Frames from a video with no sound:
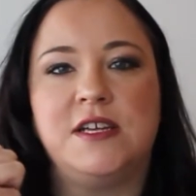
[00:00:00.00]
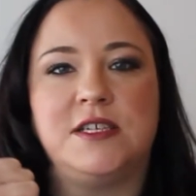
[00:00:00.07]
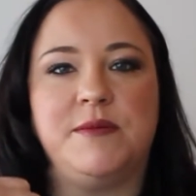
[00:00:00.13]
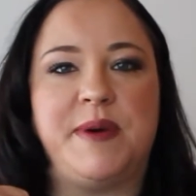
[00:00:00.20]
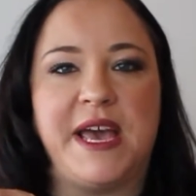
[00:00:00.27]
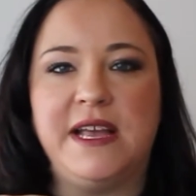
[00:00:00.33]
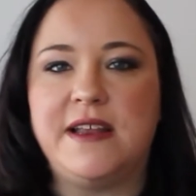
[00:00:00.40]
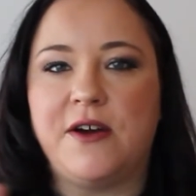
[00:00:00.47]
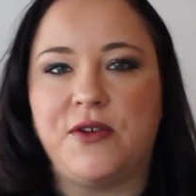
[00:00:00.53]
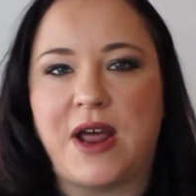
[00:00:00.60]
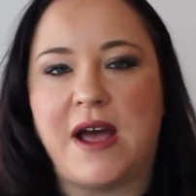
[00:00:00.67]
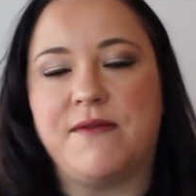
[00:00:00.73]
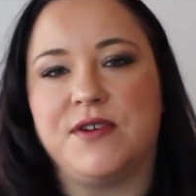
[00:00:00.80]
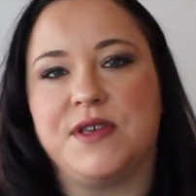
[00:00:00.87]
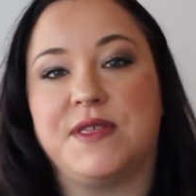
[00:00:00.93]
to pay down
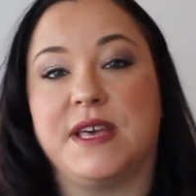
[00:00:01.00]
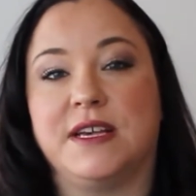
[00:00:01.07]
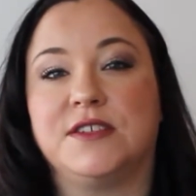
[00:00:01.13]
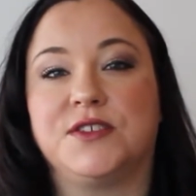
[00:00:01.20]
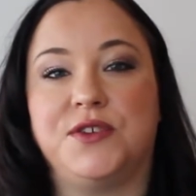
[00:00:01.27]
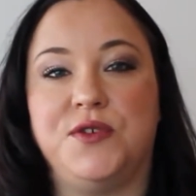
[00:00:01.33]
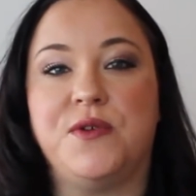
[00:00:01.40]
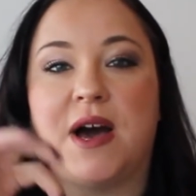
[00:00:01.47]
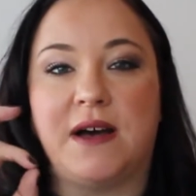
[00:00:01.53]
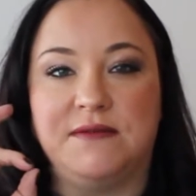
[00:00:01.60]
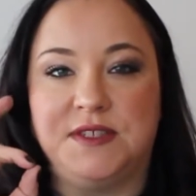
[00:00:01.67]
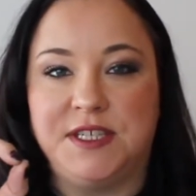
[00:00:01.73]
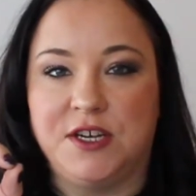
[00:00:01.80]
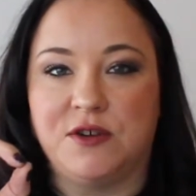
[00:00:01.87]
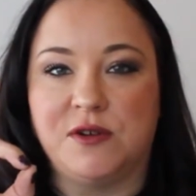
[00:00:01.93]
everything so you have
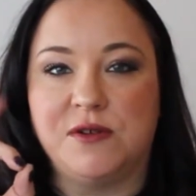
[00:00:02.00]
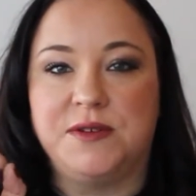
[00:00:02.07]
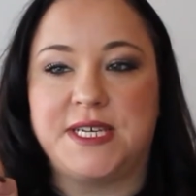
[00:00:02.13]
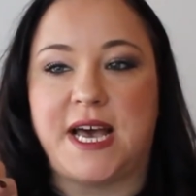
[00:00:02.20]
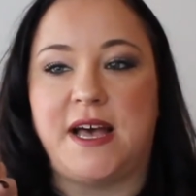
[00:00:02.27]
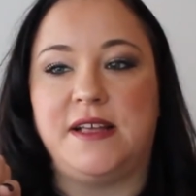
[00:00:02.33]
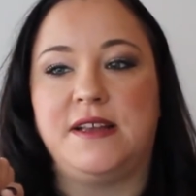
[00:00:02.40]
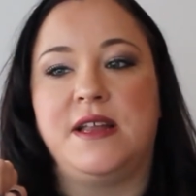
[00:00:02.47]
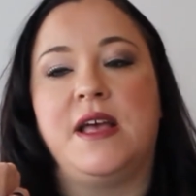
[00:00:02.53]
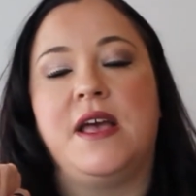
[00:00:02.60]
zero debt.